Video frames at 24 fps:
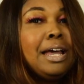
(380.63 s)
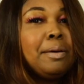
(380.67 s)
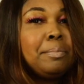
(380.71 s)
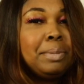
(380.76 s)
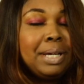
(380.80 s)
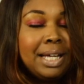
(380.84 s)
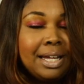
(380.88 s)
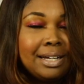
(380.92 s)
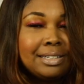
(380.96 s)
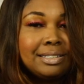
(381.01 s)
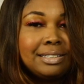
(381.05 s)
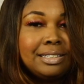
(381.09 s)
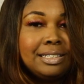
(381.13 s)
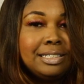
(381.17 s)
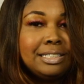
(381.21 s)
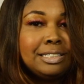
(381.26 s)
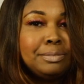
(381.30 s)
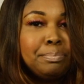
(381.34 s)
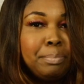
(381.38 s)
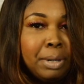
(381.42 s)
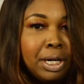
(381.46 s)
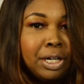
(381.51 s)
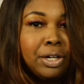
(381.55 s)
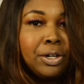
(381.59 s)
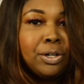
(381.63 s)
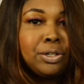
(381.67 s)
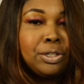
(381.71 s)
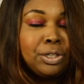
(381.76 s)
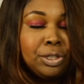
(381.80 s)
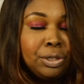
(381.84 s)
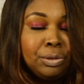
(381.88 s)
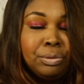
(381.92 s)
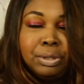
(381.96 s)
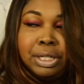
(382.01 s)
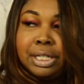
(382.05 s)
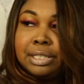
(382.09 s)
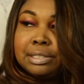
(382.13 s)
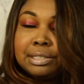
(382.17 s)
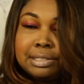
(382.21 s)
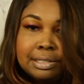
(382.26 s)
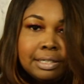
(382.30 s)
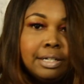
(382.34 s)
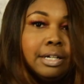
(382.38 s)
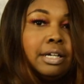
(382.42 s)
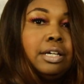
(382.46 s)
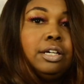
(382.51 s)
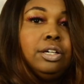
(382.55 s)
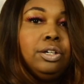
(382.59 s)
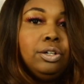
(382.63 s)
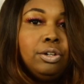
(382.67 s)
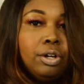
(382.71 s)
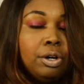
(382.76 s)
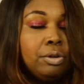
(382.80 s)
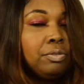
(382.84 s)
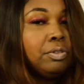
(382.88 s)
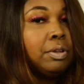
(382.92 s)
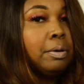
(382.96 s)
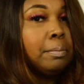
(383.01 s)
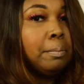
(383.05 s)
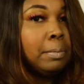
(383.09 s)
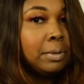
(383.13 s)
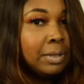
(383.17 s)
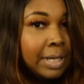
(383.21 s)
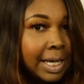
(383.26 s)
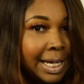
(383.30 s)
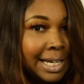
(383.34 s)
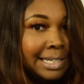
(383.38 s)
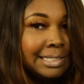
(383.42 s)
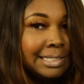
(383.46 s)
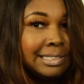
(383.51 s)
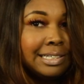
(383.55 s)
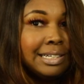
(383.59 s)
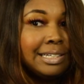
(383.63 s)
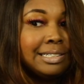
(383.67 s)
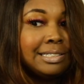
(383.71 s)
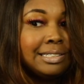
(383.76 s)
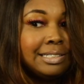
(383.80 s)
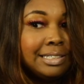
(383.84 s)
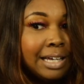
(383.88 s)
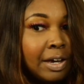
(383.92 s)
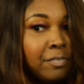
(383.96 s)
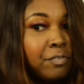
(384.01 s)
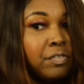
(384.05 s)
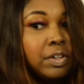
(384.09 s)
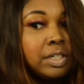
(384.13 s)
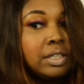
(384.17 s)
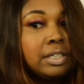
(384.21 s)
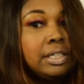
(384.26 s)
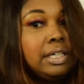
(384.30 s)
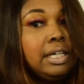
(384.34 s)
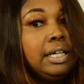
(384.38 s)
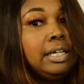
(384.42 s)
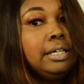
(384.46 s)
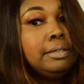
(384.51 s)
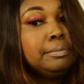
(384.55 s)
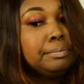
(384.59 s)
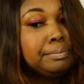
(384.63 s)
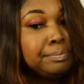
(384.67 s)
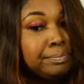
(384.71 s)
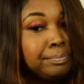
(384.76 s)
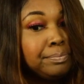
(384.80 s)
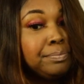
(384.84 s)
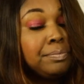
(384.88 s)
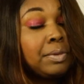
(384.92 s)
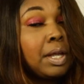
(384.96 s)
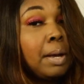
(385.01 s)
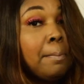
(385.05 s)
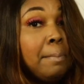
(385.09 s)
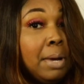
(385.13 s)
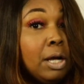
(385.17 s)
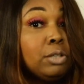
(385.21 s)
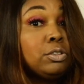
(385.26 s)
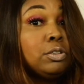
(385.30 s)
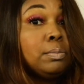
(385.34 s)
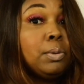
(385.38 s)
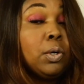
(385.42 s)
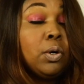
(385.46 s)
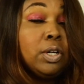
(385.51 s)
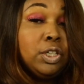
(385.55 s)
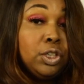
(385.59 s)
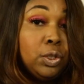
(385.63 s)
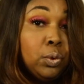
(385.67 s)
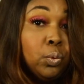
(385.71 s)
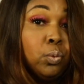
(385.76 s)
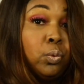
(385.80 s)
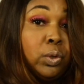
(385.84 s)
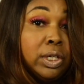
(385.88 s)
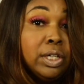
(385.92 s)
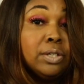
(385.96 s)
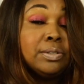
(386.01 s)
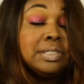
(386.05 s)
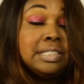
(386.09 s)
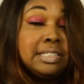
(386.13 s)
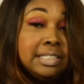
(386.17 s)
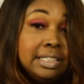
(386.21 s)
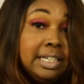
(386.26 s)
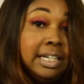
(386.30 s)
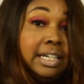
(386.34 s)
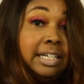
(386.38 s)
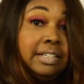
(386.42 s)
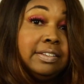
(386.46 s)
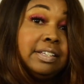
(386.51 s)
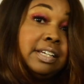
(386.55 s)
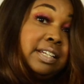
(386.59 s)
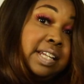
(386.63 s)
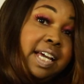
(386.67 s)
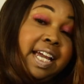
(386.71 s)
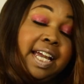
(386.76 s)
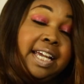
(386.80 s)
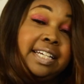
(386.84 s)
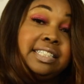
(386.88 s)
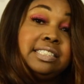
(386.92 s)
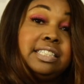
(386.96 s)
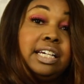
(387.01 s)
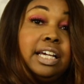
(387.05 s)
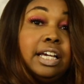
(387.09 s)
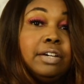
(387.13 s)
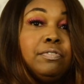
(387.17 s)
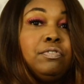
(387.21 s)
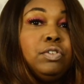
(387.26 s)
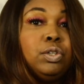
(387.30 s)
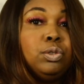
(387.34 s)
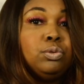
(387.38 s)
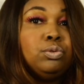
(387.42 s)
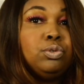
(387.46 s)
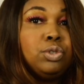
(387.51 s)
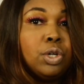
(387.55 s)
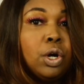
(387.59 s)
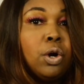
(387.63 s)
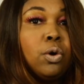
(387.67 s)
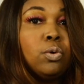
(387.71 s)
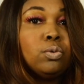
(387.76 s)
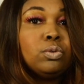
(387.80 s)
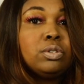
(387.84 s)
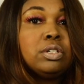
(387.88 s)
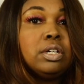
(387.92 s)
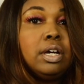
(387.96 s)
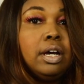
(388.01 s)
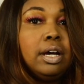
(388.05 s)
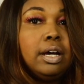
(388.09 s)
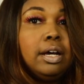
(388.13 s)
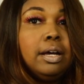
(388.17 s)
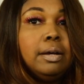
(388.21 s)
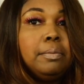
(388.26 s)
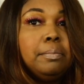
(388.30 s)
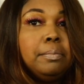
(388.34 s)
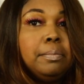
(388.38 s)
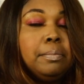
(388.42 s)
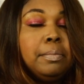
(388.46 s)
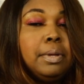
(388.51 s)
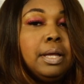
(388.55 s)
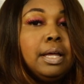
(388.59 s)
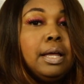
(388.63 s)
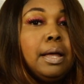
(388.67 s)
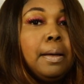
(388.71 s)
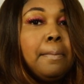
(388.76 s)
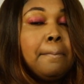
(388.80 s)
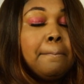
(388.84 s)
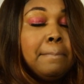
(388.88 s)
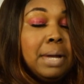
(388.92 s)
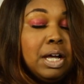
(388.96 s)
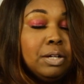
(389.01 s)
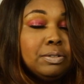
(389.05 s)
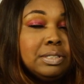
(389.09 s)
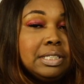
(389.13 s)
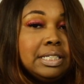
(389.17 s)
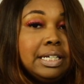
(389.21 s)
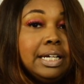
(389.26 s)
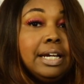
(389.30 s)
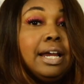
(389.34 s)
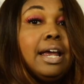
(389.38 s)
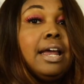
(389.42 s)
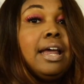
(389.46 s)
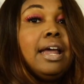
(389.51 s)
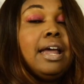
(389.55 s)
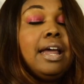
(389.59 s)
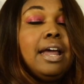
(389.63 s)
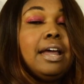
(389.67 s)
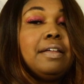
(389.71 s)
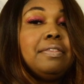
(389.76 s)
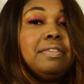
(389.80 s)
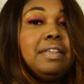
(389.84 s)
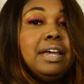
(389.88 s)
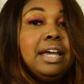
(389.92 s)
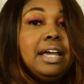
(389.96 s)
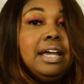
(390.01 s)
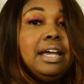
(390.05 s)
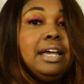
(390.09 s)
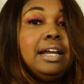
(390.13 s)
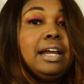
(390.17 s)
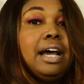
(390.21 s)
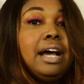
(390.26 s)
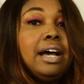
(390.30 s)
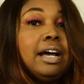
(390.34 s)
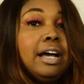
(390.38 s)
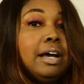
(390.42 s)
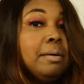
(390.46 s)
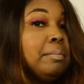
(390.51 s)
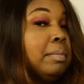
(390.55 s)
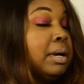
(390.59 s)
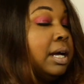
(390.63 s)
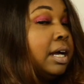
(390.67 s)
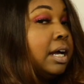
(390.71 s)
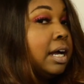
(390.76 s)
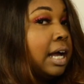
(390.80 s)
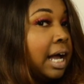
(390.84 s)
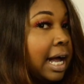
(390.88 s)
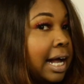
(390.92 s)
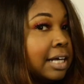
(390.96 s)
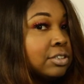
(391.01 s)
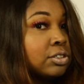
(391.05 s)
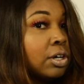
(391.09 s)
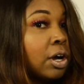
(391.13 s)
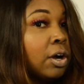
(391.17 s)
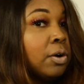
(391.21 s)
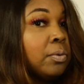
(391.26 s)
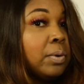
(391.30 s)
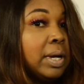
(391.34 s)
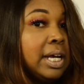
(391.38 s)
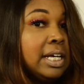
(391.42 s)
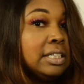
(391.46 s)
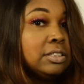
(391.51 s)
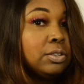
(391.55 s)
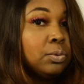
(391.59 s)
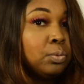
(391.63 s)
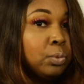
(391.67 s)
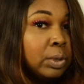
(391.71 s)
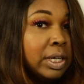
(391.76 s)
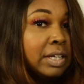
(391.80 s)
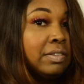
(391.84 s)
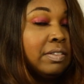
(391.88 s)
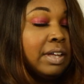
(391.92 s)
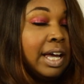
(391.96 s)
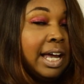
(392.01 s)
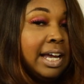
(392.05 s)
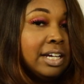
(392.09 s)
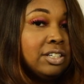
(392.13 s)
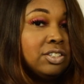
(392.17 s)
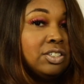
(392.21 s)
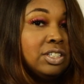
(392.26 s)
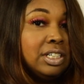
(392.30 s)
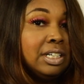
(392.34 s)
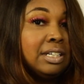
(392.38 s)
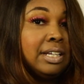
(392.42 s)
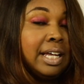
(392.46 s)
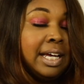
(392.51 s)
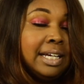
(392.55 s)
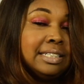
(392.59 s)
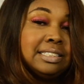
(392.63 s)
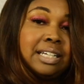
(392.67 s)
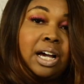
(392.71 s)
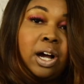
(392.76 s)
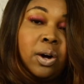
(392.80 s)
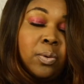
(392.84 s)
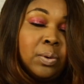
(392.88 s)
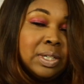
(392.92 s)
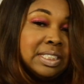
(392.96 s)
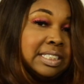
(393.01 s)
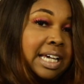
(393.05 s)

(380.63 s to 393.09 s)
because these Butta units, you know, the lace is definitely meltable and you will see the lace if you don't um, melt it. And then, um, as always with H D lace, I always